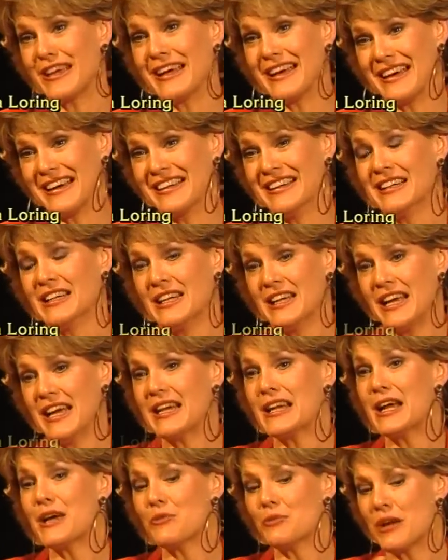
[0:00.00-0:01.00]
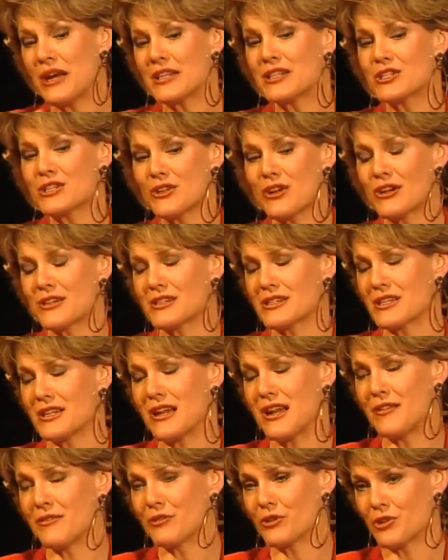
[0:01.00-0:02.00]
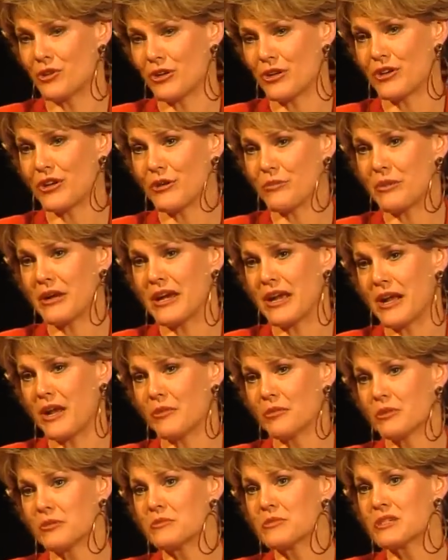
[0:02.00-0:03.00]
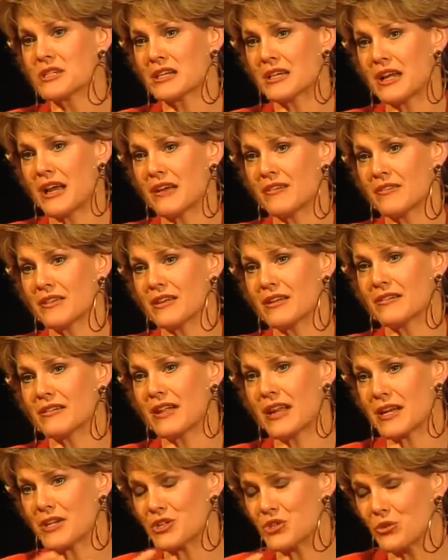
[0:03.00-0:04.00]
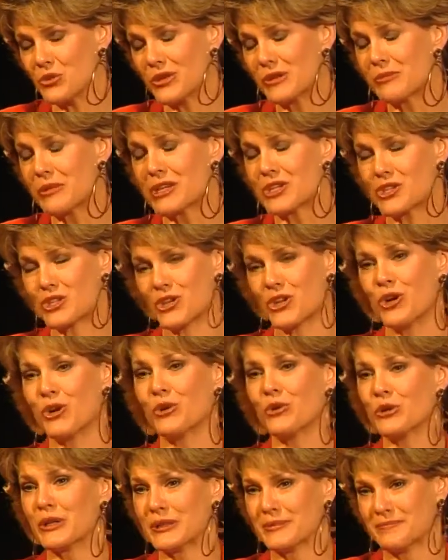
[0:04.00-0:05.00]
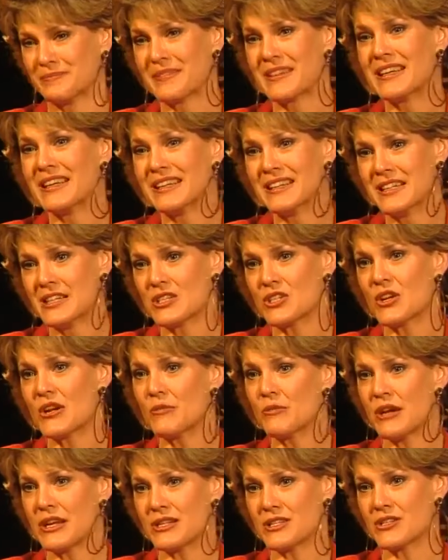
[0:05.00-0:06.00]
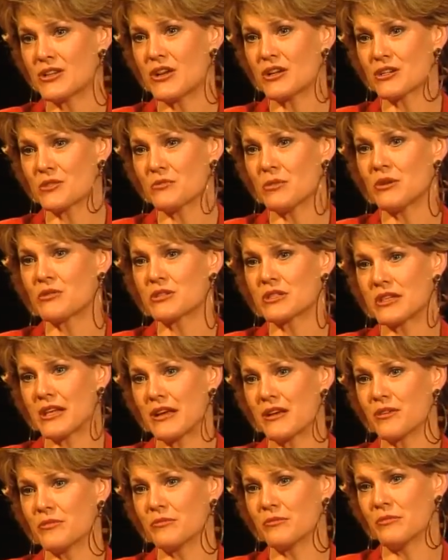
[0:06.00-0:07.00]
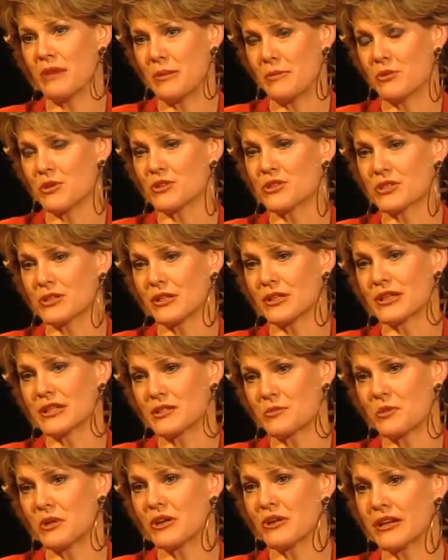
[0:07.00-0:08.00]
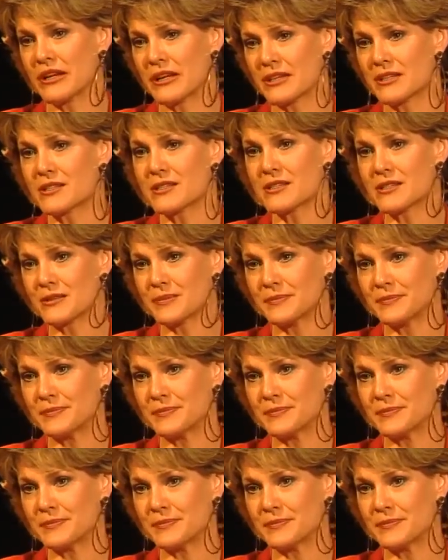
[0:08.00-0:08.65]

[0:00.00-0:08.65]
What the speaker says: Yeah. And I write songs that I've recorded on my albums and that I do in my show. And so I write songs mostly out of my personal experience.